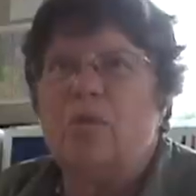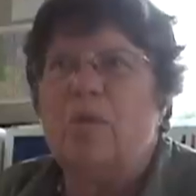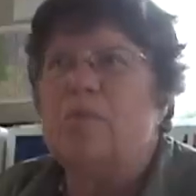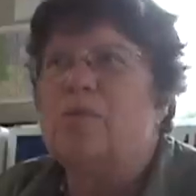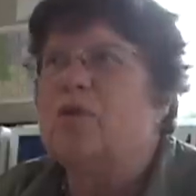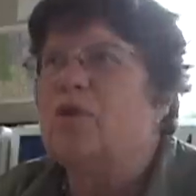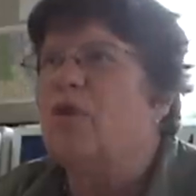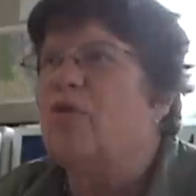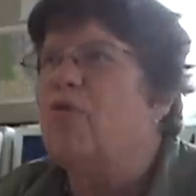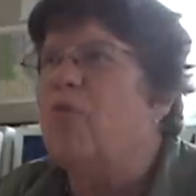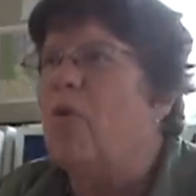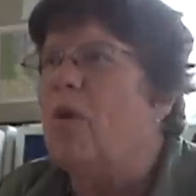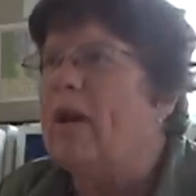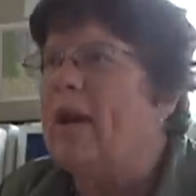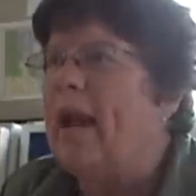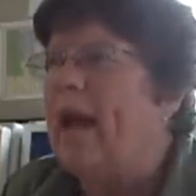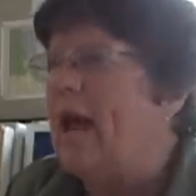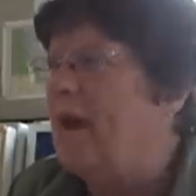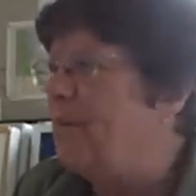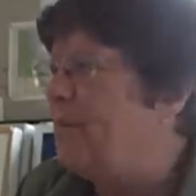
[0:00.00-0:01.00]
to observe what
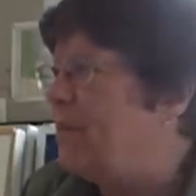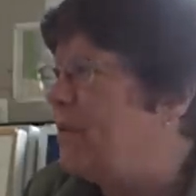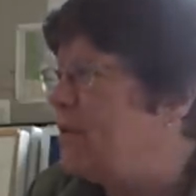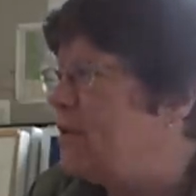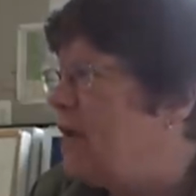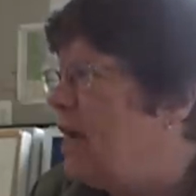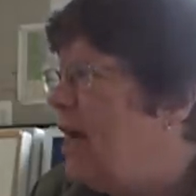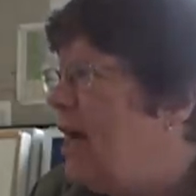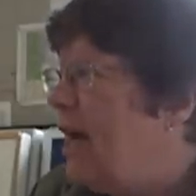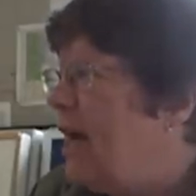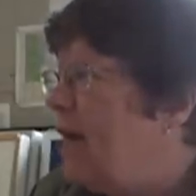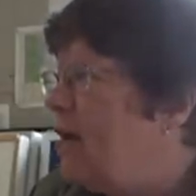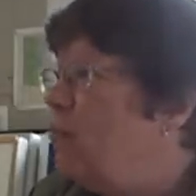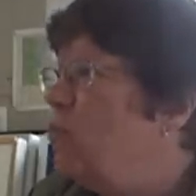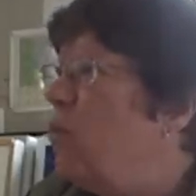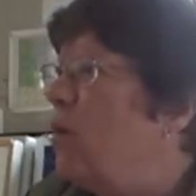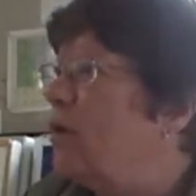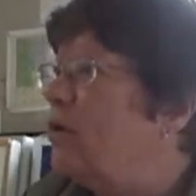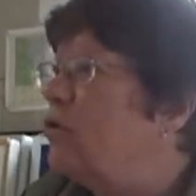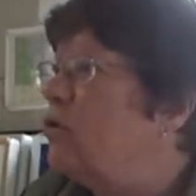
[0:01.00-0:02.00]
happened
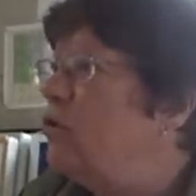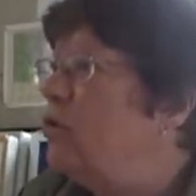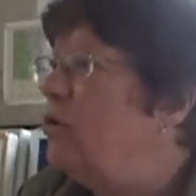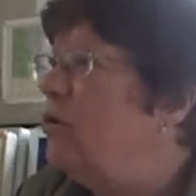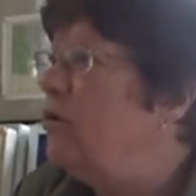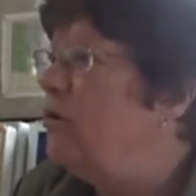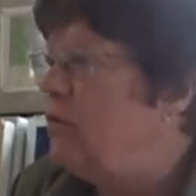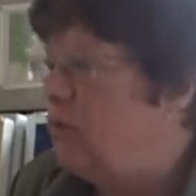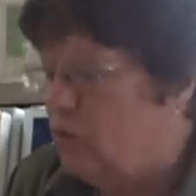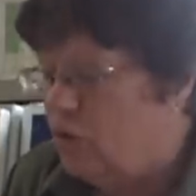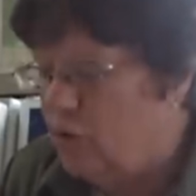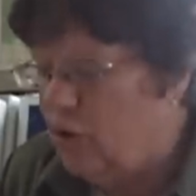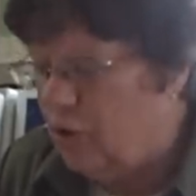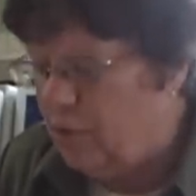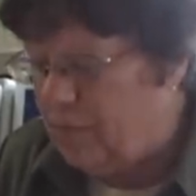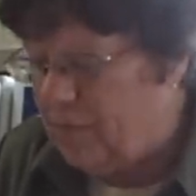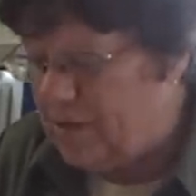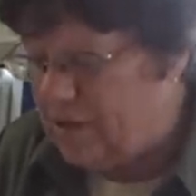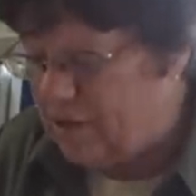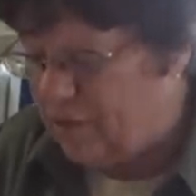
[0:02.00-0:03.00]
and what could
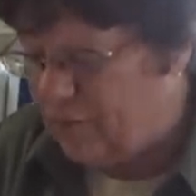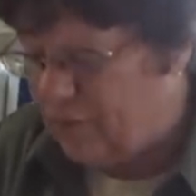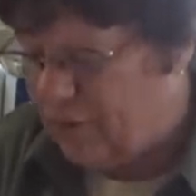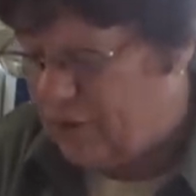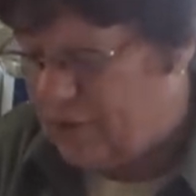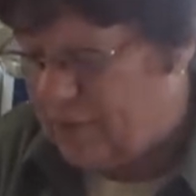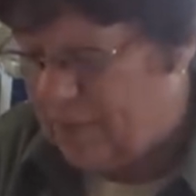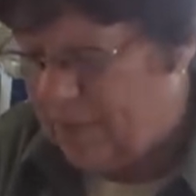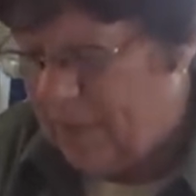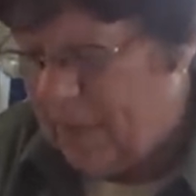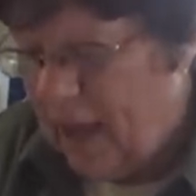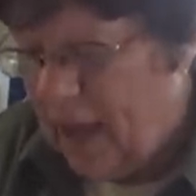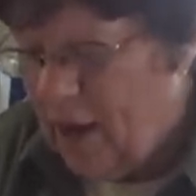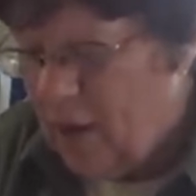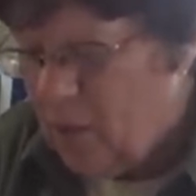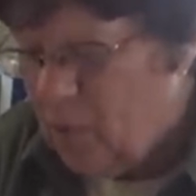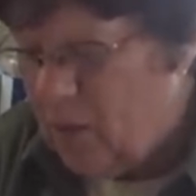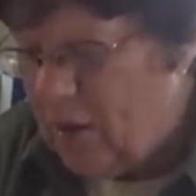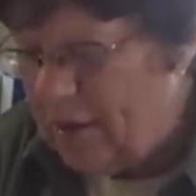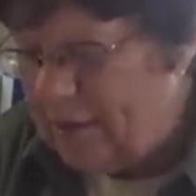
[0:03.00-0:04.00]
have been different.
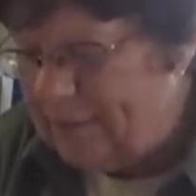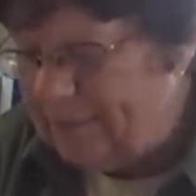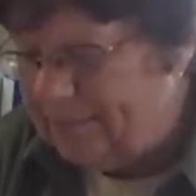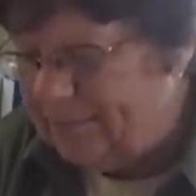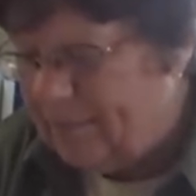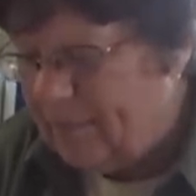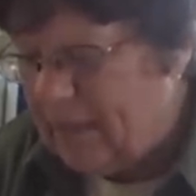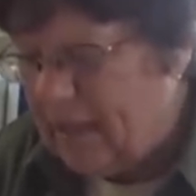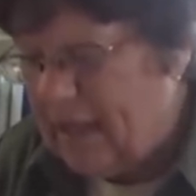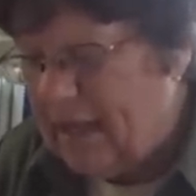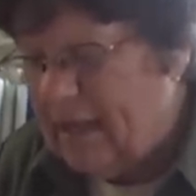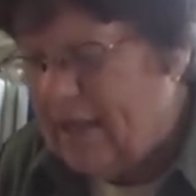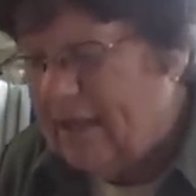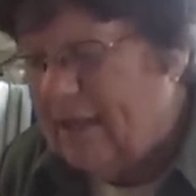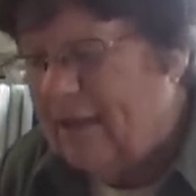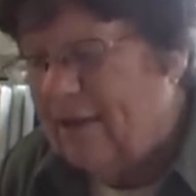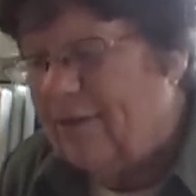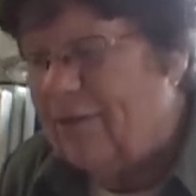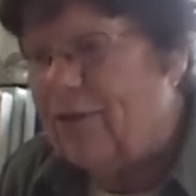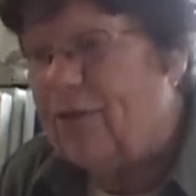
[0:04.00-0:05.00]
Well,
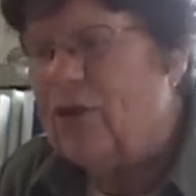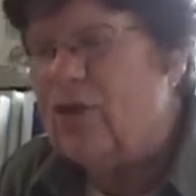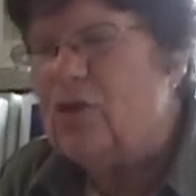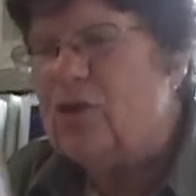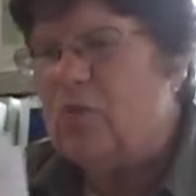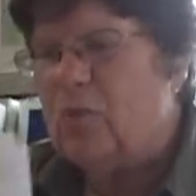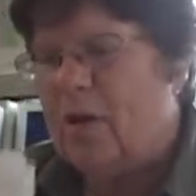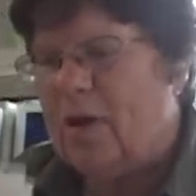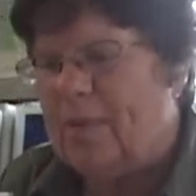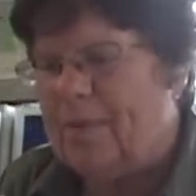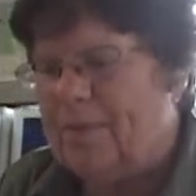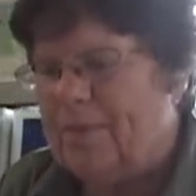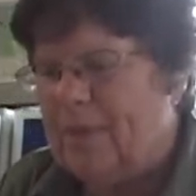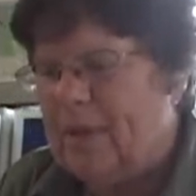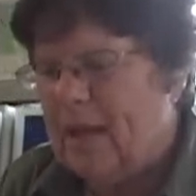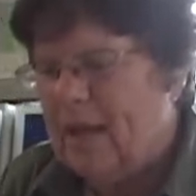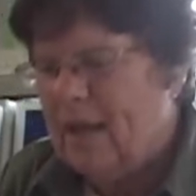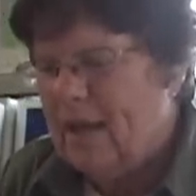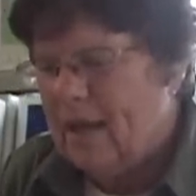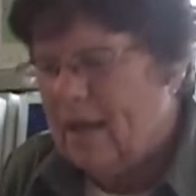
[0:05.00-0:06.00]
in the first
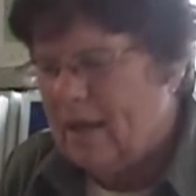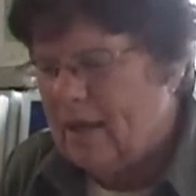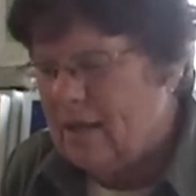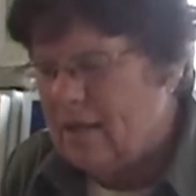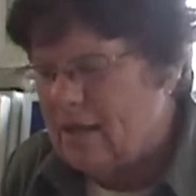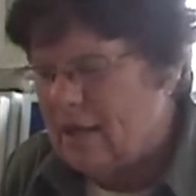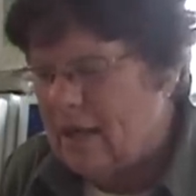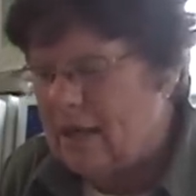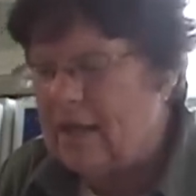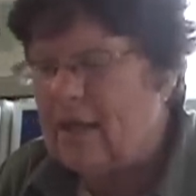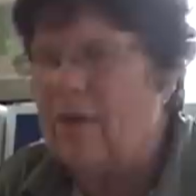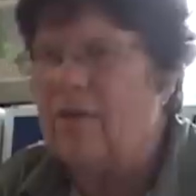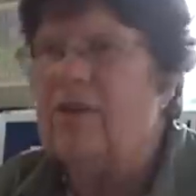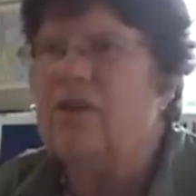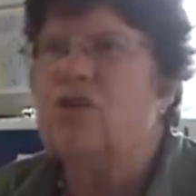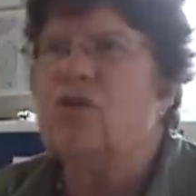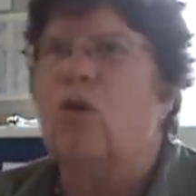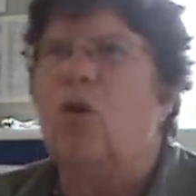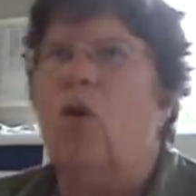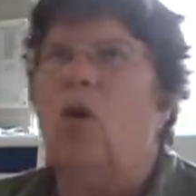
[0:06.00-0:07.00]
one, Kentucky, now
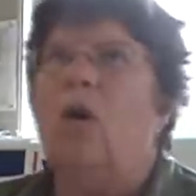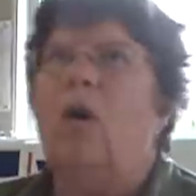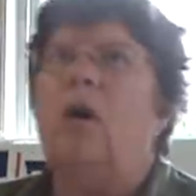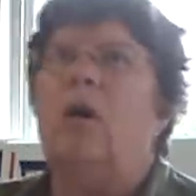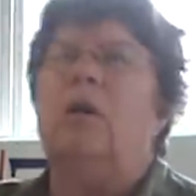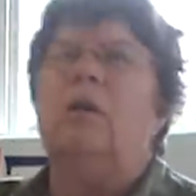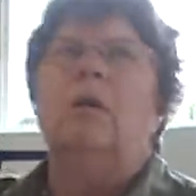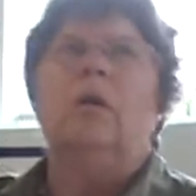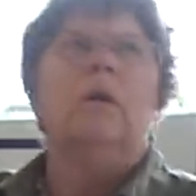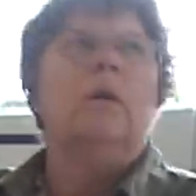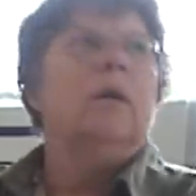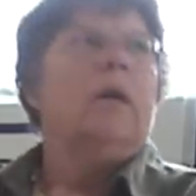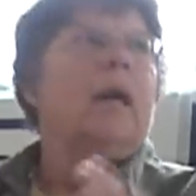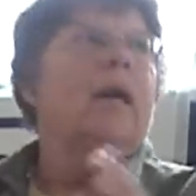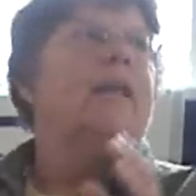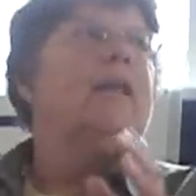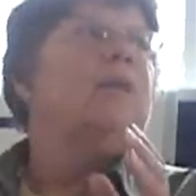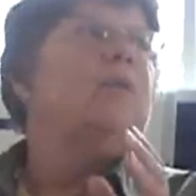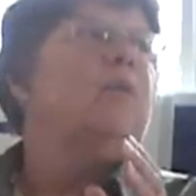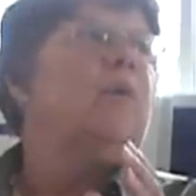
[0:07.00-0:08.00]
these are all
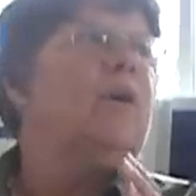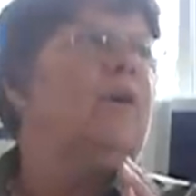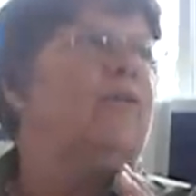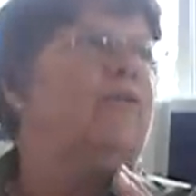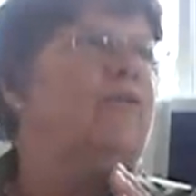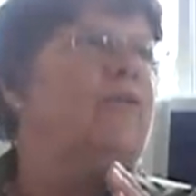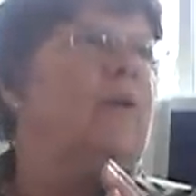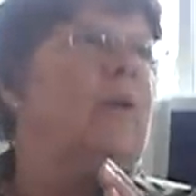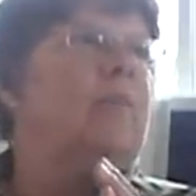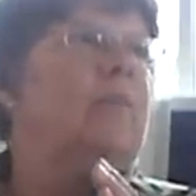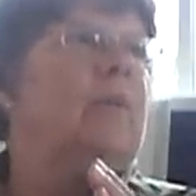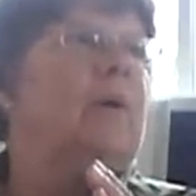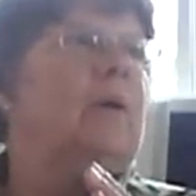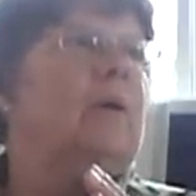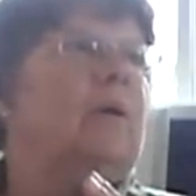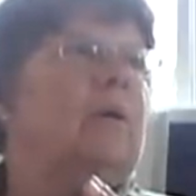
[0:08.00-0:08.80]
anywhere from,